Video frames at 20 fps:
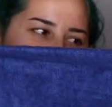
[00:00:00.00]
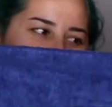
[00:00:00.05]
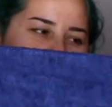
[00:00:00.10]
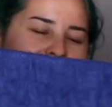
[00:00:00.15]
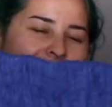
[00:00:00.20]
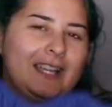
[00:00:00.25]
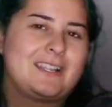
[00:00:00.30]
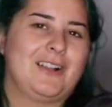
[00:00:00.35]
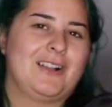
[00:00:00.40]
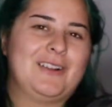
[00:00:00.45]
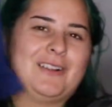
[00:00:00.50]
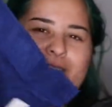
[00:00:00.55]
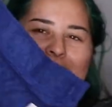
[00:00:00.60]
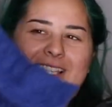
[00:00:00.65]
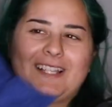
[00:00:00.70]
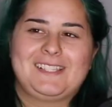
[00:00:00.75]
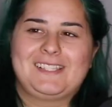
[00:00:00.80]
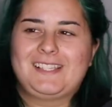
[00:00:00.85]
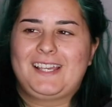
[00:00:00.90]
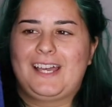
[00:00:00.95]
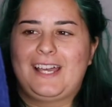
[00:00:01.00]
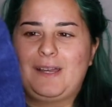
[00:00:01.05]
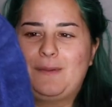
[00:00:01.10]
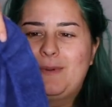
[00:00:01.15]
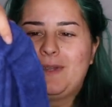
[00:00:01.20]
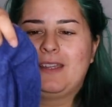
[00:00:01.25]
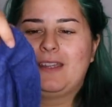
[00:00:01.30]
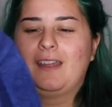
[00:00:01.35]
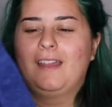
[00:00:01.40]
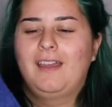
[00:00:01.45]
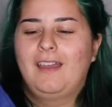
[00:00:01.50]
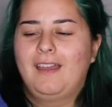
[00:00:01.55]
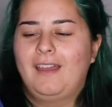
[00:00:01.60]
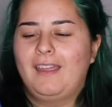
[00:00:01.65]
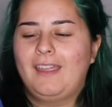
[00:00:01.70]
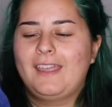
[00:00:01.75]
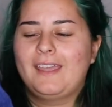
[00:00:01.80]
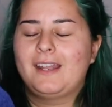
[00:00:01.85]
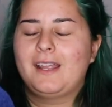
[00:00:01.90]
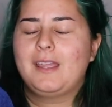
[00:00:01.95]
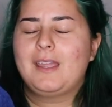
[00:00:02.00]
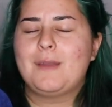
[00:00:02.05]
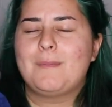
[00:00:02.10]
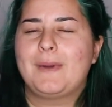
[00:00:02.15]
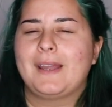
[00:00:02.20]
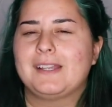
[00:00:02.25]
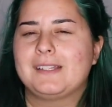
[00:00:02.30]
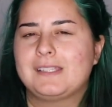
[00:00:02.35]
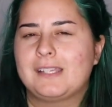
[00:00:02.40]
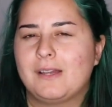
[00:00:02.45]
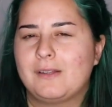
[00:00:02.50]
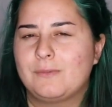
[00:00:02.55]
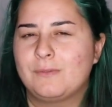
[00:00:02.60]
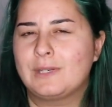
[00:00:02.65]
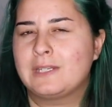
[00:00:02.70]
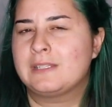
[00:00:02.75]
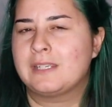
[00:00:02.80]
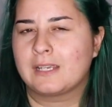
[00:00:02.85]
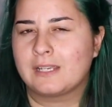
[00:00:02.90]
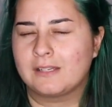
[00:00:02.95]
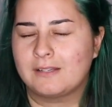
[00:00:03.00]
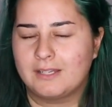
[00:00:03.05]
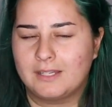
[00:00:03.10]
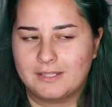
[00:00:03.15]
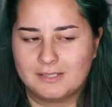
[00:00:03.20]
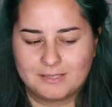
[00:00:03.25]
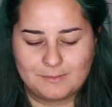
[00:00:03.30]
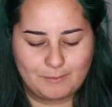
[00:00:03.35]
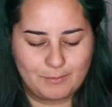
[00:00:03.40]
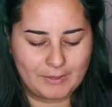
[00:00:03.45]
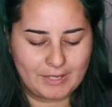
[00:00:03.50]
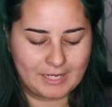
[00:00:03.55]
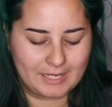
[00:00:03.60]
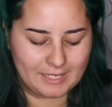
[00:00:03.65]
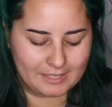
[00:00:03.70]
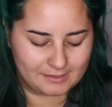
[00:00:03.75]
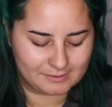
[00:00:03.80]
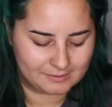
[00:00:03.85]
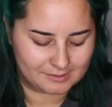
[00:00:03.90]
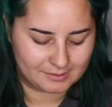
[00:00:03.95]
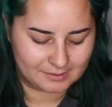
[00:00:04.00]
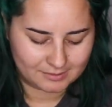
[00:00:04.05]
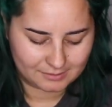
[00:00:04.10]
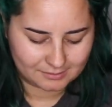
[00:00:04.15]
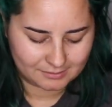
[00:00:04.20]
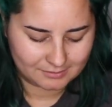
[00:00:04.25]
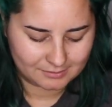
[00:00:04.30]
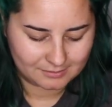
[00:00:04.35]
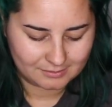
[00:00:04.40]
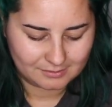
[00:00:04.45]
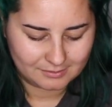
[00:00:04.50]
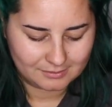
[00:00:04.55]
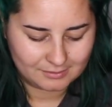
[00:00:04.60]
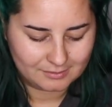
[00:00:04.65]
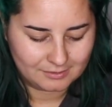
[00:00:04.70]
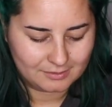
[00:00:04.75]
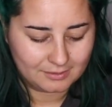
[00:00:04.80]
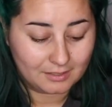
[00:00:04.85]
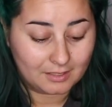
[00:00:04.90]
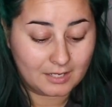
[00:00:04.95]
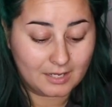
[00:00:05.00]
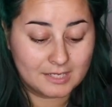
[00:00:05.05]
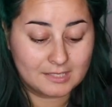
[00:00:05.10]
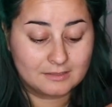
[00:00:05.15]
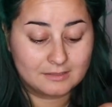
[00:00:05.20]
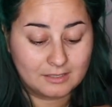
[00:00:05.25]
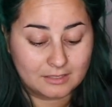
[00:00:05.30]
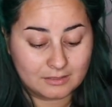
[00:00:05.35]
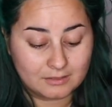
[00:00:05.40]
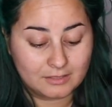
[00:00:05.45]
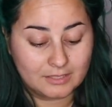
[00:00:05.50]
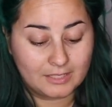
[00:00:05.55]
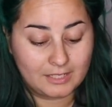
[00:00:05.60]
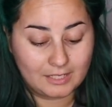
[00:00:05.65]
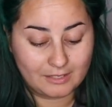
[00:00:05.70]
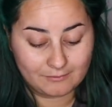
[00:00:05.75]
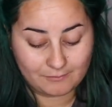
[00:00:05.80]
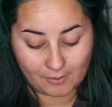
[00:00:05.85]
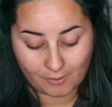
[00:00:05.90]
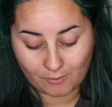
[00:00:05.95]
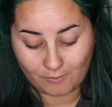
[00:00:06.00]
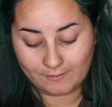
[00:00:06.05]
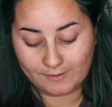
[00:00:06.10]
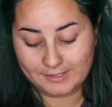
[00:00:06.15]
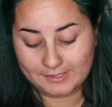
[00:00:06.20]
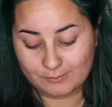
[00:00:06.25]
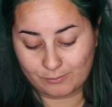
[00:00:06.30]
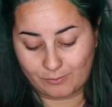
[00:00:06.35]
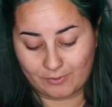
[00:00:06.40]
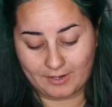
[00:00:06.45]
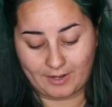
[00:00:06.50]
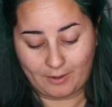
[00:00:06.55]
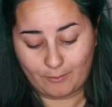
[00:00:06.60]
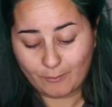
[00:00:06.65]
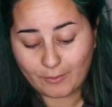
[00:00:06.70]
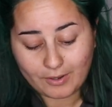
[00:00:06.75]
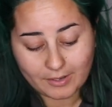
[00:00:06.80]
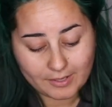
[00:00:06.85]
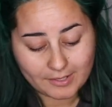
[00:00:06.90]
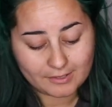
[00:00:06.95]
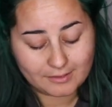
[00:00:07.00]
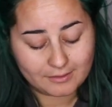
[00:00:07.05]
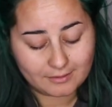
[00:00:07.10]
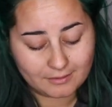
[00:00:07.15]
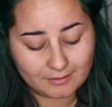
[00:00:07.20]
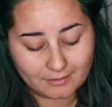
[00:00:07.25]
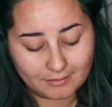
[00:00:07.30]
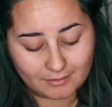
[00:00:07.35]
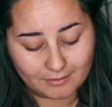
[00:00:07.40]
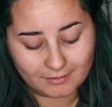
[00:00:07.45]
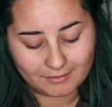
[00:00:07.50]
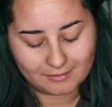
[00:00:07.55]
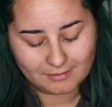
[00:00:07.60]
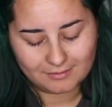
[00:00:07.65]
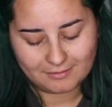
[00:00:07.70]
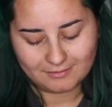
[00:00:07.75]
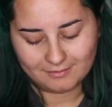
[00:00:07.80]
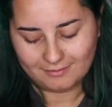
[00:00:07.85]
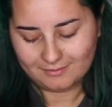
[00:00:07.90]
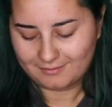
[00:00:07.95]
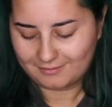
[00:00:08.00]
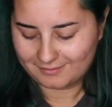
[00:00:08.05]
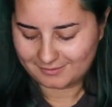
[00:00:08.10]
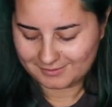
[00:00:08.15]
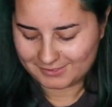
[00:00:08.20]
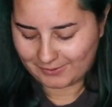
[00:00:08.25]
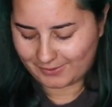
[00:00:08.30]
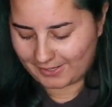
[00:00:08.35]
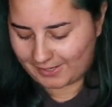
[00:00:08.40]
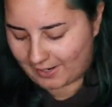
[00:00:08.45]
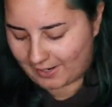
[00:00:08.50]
that closes up. And it might sound ridiculous, but I literally have always wanted one. So I